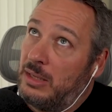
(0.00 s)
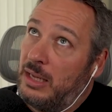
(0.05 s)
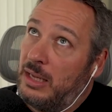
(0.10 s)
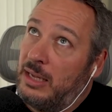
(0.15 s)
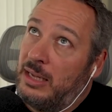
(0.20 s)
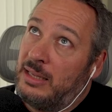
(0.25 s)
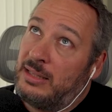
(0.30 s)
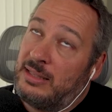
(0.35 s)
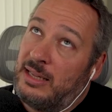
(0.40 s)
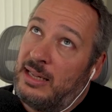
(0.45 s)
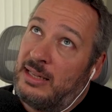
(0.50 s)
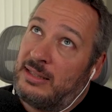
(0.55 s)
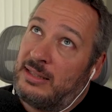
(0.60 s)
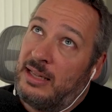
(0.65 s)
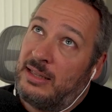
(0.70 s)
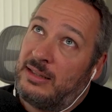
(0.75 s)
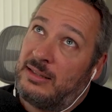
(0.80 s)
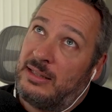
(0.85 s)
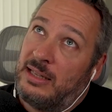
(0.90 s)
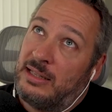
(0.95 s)
it's
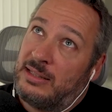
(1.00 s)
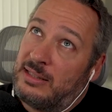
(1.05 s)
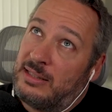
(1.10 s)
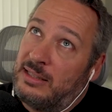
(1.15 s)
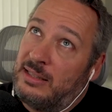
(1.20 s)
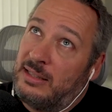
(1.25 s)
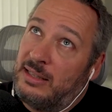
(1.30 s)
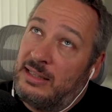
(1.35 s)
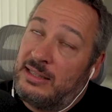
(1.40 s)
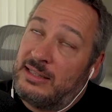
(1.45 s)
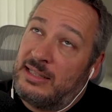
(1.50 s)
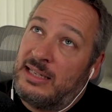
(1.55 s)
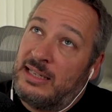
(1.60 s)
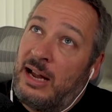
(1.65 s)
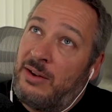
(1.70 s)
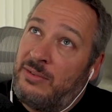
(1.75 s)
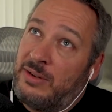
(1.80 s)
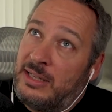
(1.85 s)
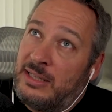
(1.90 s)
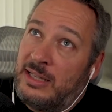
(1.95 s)
an
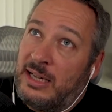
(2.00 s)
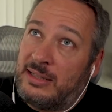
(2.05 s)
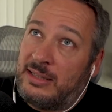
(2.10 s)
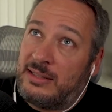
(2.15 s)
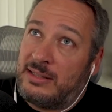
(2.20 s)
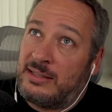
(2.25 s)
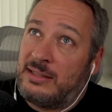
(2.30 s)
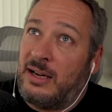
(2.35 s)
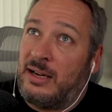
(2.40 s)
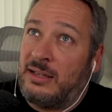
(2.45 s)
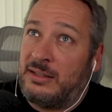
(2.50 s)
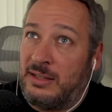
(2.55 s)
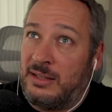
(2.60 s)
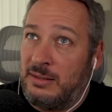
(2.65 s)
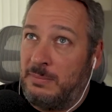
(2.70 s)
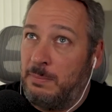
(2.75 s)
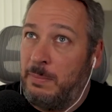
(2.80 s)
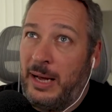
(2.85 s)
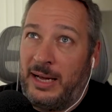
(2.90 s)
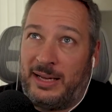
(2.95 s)
area that
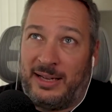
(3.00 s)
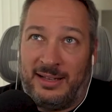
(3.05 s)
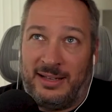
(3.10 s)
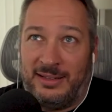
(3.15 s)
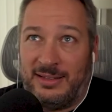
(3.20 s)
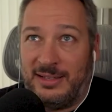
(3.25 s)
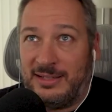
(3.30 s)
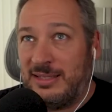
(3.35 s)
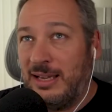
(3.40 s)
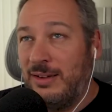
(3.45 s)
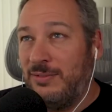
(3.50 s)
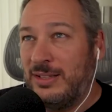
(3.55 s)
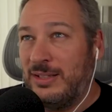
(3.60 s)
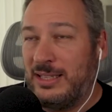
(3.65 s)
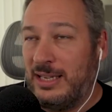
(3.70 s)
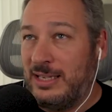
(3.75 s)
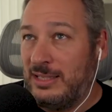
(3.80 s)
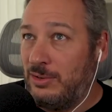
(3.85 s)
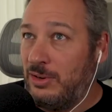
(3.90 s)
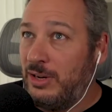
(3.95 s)
started back in the
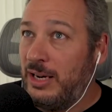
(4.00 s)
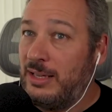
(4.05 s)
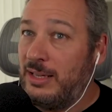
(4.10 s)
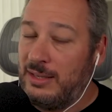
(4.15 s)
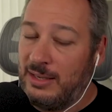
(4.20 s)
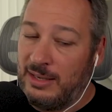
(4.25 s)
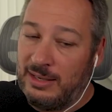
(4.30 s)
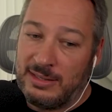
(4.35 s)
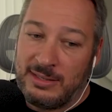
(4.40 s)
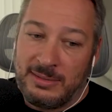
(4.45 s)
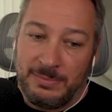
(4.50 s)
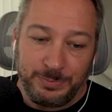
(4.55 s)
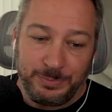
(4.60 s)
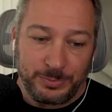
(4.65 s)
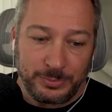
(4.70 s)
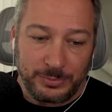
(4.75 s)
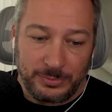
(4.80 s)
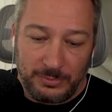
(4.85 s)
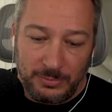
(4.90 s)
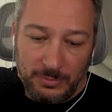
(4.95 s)
70s or 80s,
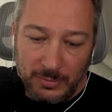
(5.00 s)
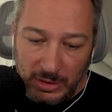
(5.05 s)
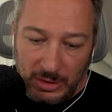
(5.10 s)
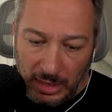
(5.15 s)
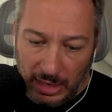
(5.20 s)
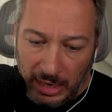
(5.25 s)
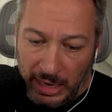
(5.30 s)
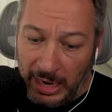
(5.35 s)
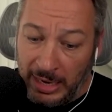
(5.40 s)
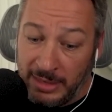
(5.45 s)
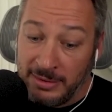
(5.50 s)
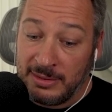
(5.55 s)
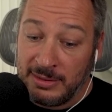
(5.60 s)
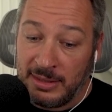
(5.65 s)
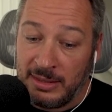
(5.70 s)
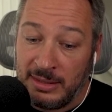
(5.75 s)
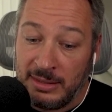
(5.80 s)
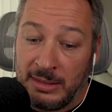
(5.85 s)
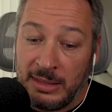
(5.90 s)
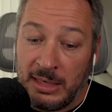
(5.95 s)

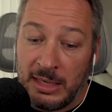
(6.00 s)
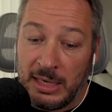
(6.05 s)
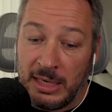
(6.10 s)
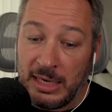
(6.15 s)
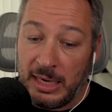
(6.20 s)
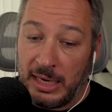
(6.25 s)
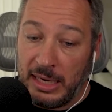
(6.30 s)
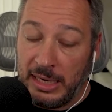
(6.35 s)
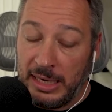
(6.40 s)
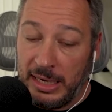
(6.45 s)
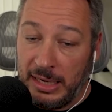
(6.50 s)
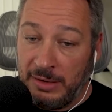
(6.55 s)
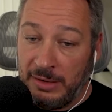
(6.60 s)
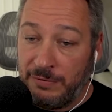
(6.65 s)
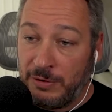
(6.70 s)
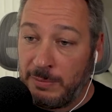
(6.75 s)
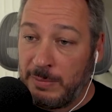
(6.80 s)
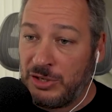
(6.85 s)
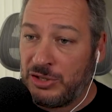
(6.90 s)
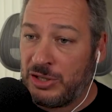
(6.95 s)
and
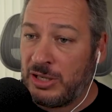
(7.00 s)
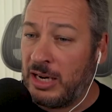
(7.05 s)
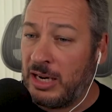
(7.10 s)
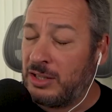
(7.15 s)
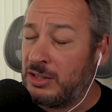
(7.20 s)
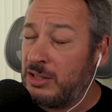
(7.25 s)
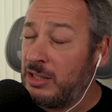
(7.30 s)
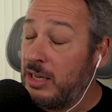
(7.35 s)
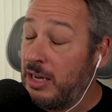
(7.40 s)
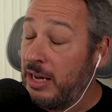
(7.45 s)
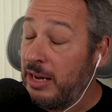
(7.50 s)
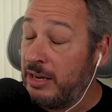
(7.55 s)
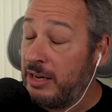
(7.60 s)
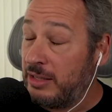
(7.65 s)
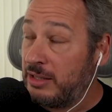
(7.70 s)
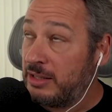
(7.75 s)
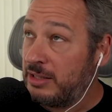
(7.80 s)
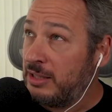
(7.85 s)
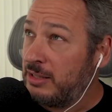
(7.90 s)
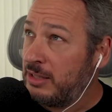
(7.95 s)
information
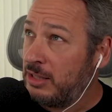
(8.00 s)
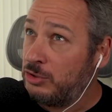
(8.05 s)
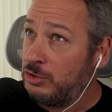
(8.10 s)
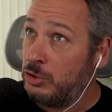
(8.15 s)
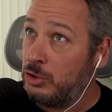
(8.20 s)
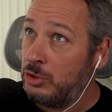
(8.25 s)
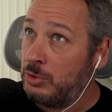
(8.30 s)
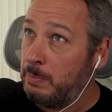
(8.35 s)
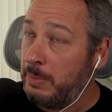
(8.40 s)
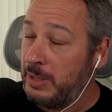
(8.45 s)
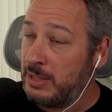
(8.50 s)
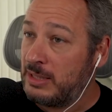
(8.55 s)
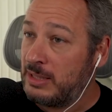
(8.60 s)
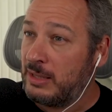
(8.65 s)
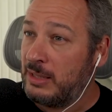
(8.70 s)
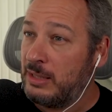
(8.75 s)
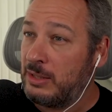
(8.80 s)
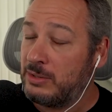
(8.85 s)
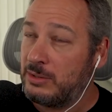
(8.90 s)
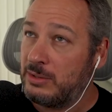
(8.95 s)
architecture
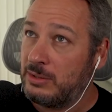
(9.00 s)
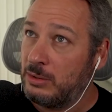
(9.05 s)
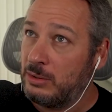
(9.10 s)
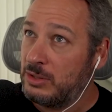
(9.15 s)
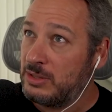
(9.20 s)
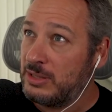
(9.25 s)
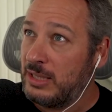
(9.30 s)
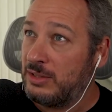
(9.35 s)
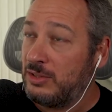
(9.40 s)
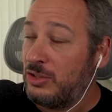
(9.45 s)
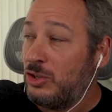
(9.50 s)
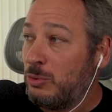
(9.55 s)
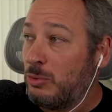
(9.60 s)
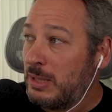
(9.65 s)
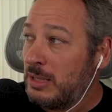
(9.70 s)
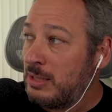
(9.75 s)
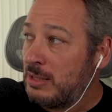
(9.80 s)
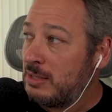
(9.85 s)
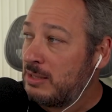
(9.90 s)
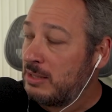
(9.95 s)
basically looks at
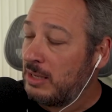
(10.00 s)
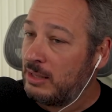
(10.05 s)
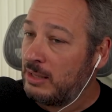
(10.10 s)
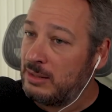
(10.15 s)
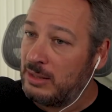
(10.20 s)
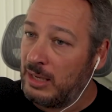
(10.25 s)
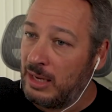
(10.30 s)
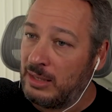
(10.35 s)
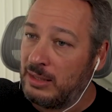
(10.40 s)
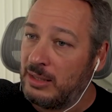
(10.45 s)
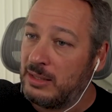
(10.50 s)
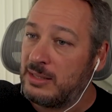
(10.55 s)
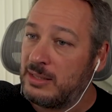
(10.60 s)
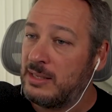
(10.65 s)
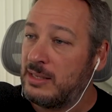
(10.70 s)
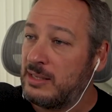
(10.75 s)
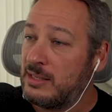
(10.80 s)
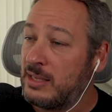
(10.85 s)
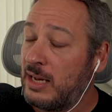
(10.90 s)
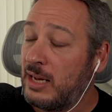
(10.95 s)
humans, and then it
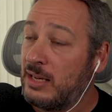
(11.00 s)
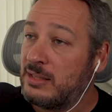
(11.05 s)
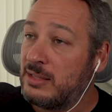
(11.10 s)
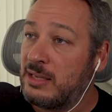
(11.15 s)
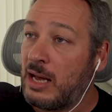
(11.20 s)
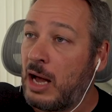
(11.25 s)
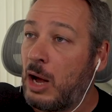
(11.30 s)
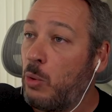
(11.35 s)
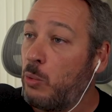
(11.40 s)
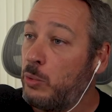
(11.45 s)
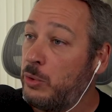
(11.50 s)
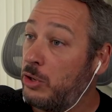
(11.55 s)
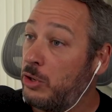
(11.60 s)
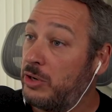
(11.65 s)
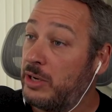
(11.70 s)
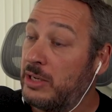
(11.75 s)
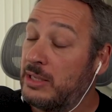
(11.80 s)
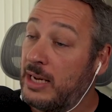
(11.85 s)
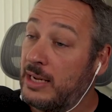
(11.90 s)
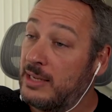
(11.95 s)
decides how we
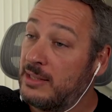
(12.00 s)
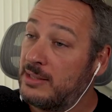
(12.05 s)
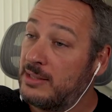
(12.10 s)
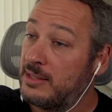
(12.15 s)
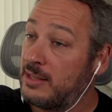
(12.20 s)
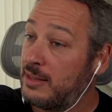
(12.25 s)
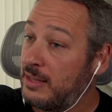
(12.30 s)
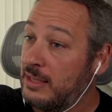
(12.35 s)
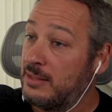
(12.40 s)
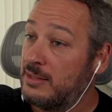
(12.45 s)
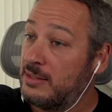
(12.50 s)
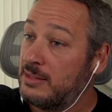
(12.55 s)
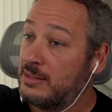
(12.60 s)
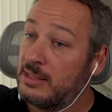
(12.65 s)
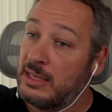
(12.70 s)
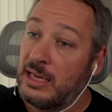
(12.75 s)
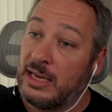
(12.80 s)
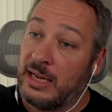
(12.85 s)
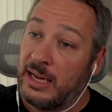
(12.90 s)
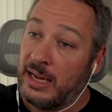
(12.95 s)
organize things
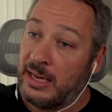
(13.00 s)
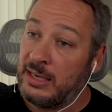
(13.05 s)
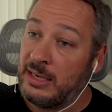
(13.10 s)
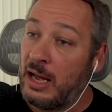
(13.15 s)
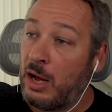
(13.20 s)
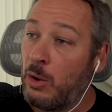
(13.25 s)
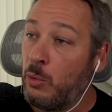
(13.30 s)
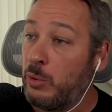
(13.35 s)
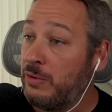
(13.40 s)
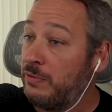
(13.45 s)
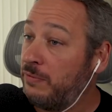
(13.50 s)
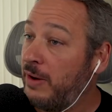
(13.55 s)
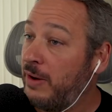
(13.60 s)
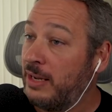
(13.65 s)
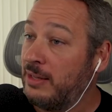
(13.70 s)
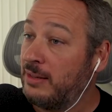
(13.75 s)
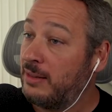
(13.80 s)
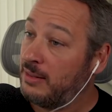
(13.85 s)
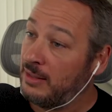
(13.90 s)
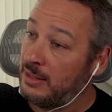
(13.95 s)
and how we
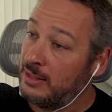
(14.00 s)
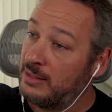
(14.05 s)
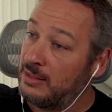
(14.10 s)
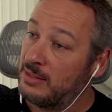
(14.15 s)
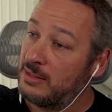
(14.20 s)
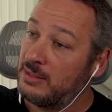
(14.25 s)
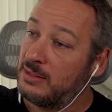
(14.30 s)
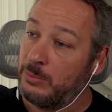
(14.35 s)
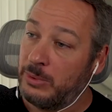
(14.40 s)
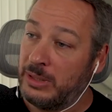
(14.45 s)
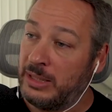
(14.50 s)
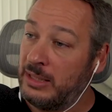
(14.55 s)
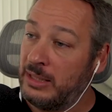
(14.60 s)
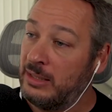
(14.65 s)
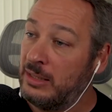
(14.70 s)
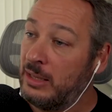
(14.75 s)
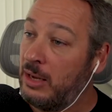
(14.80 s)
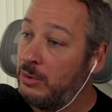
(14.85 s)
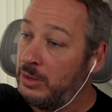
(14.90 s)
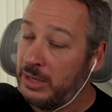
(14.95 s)
find things
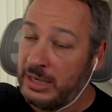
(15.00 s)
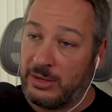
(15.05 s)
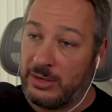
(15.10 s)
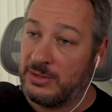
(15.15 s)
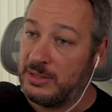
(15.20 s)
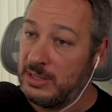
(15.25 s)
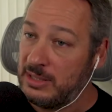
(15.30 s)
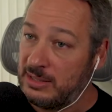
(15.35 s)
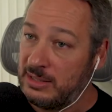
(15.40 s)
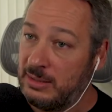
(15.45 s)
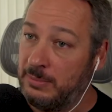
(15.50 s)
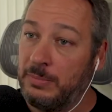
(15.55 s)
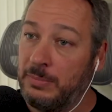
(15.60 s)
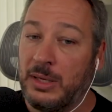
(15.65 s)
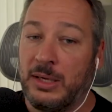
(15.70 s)
within our ecosystem.